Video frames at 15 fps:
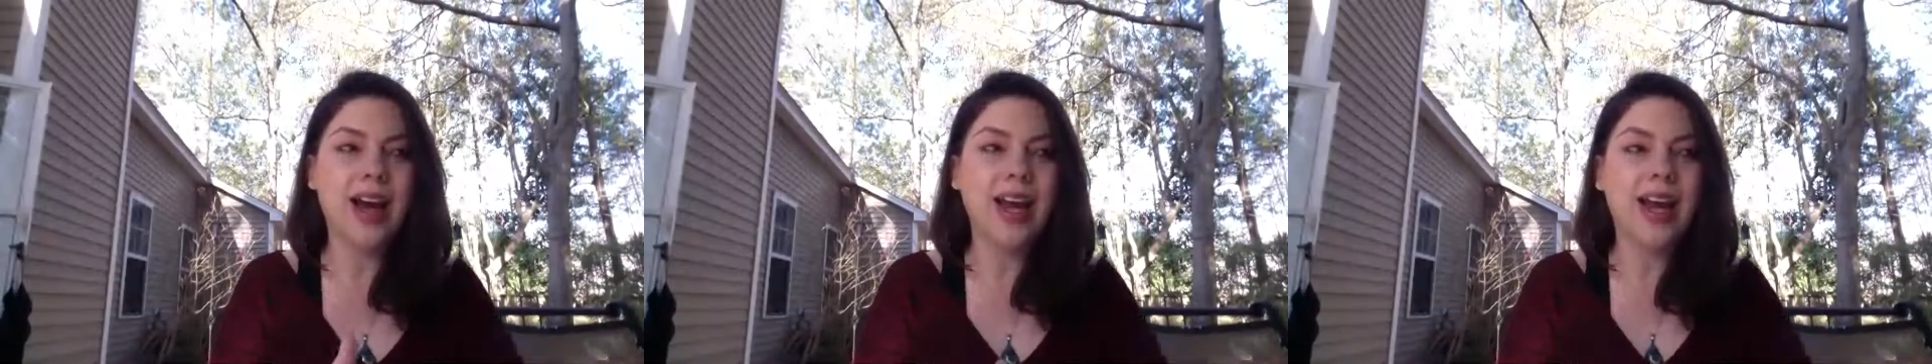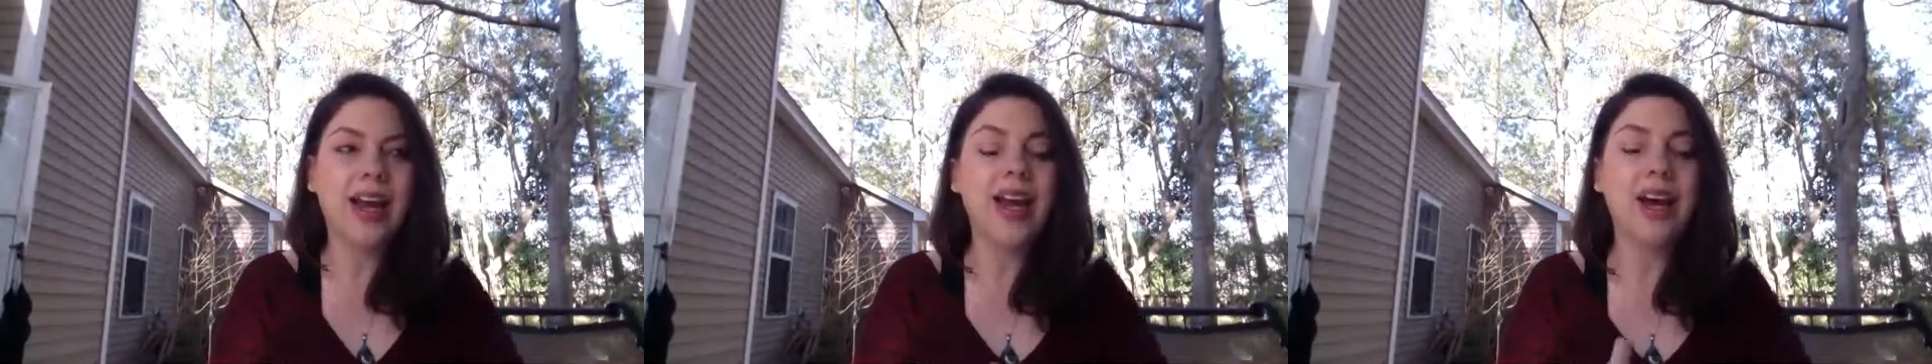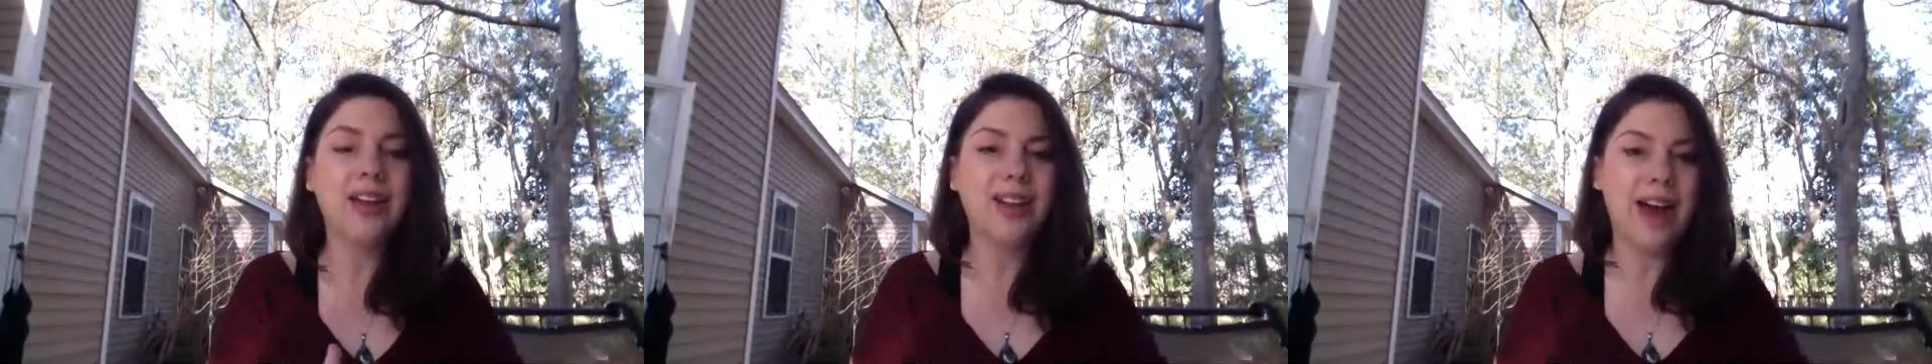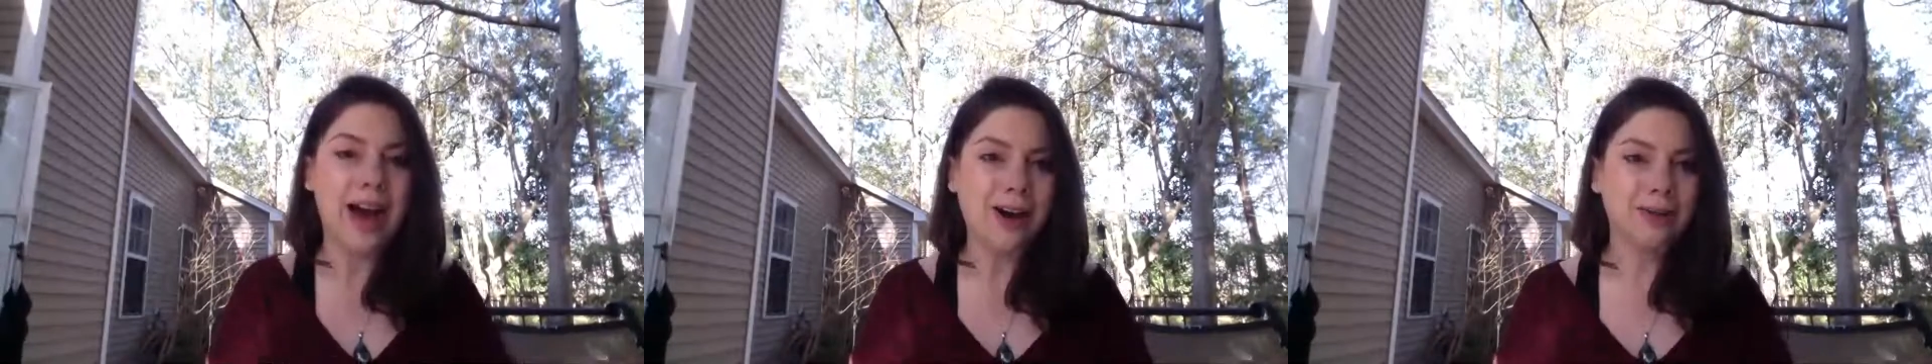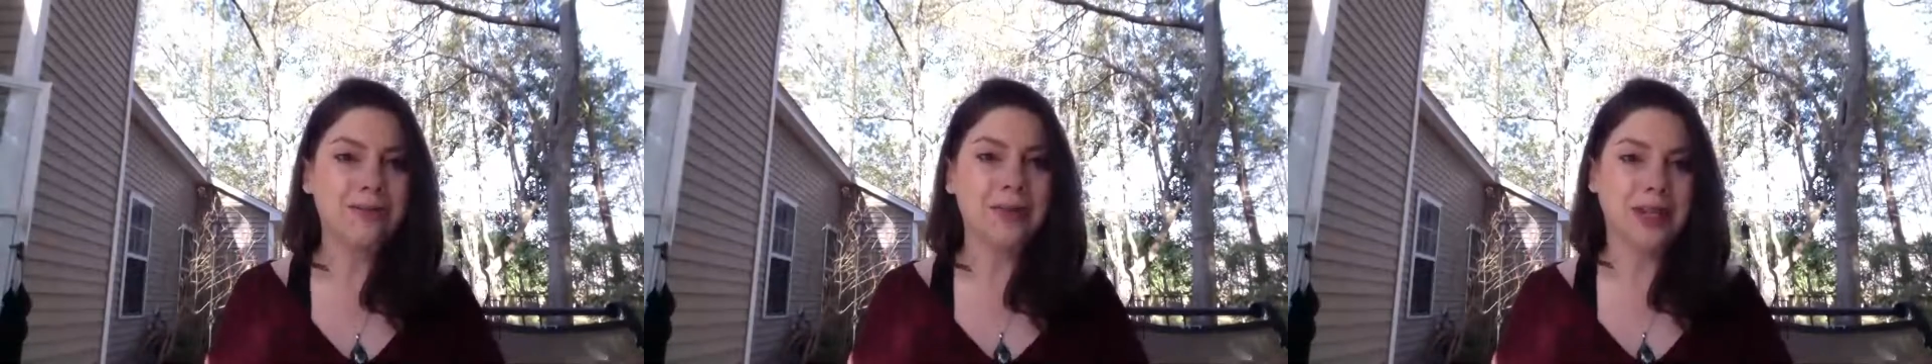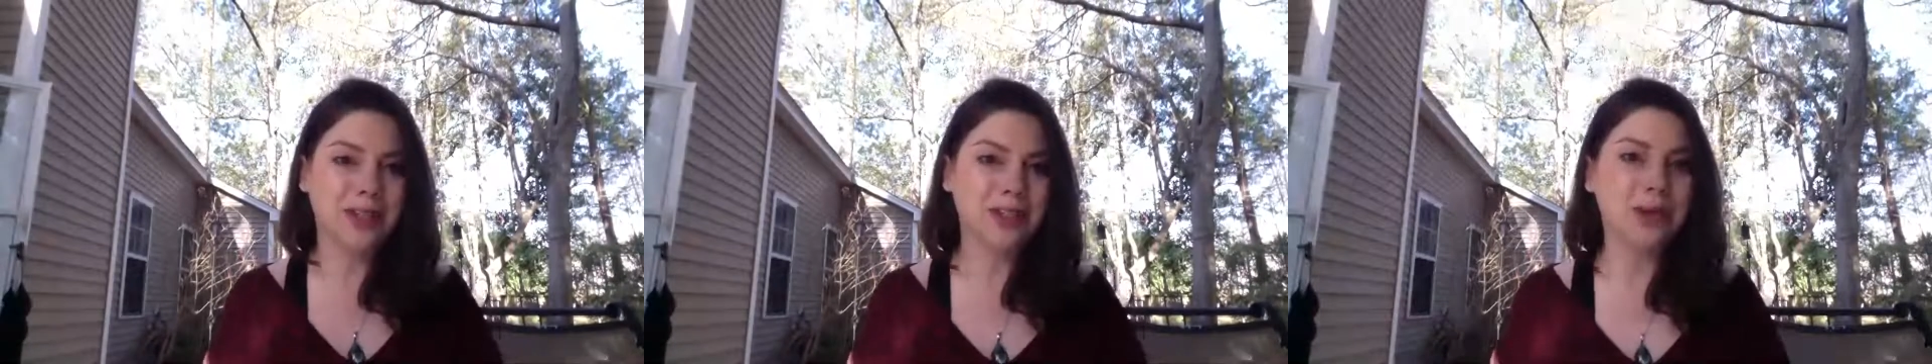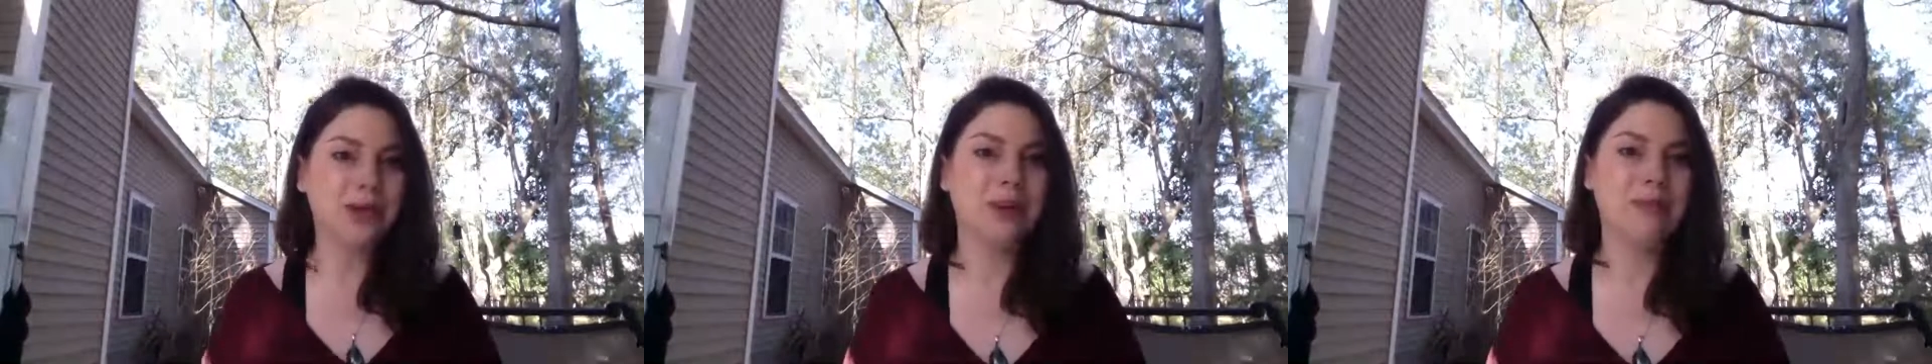it allowed me to